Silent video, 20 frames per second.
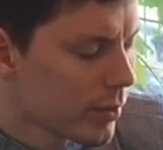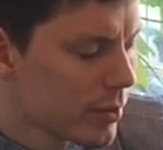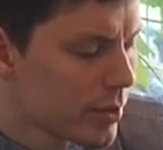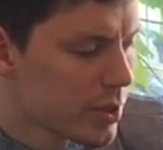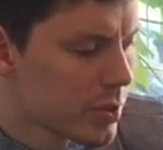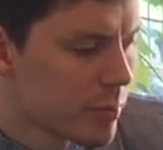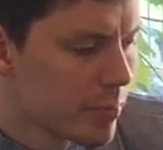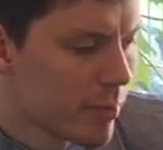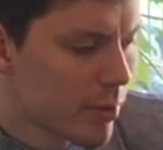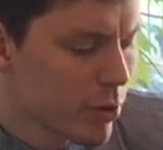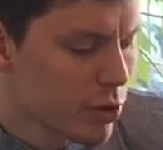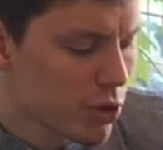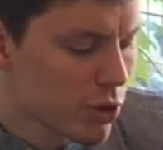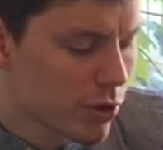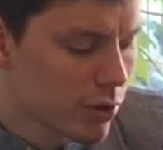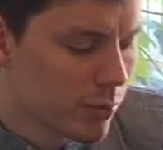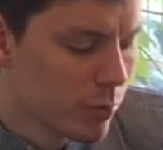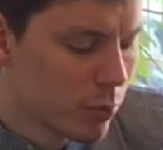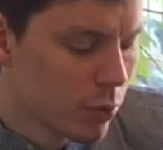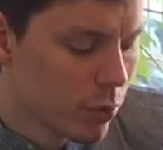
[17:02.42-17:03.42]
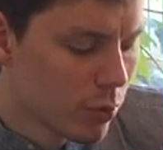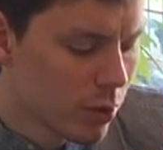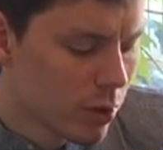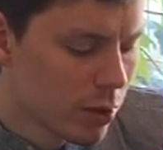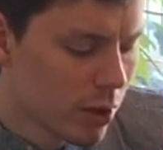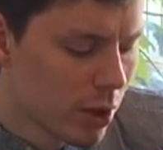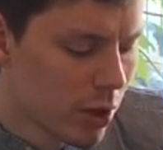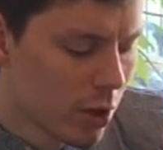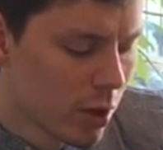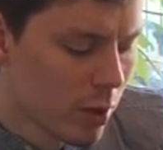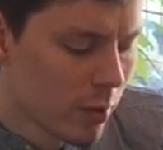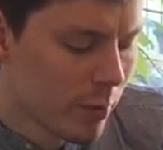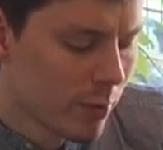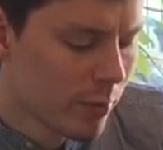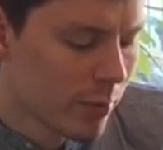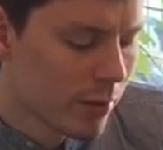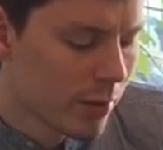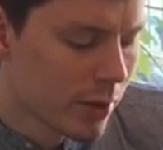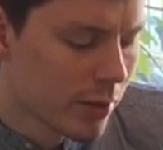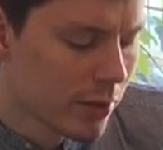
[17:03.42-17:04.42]
this much more
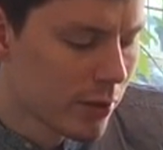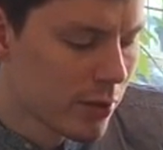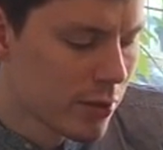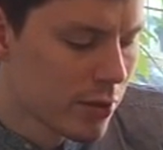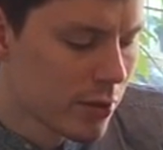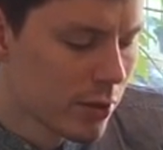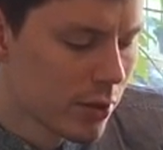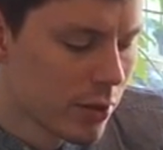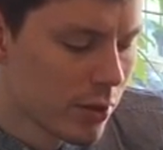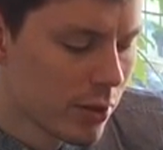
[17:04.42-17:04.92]
calm and